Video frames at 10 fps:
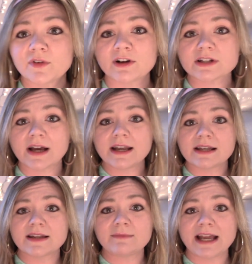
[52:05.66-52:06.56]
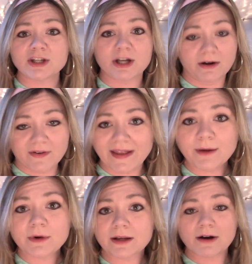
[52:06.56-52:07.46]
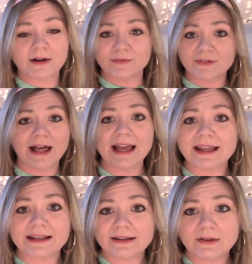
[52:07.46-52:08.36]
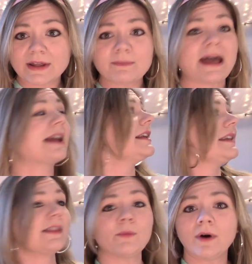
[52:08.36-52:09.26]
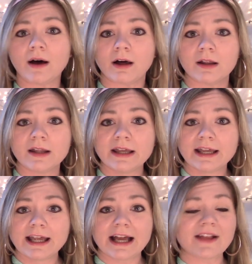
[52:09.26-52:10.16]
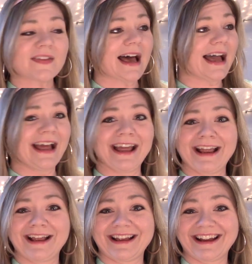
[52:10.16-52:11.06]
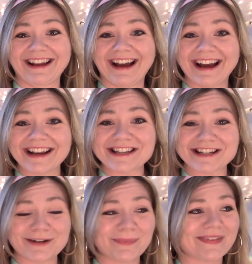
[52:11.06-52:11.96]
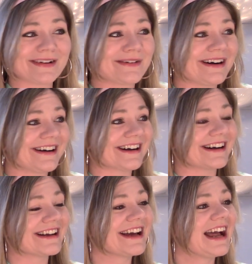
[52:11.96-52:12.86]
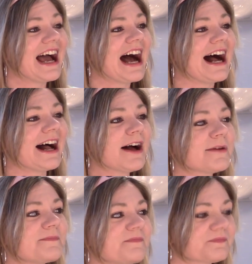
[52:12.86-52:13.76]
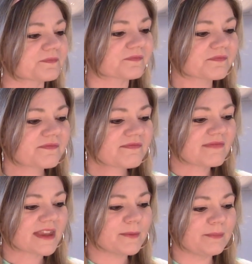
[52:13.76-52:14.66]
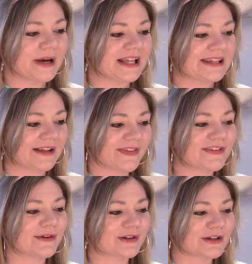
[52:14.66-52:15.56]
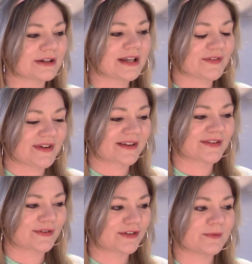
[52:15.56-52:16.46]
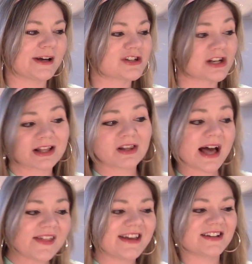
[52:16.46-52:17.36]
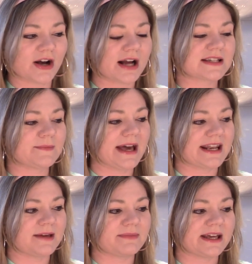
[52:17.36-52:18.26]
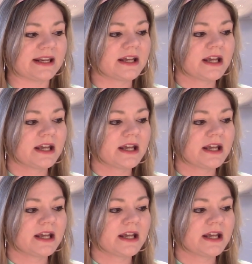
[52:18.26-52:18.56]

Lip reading: are tightened in my chair, because I would have gone flying, like, back into the wall. Because I jumped so hard. But that still clearly affects her so much. And I'm glad they talked about it. But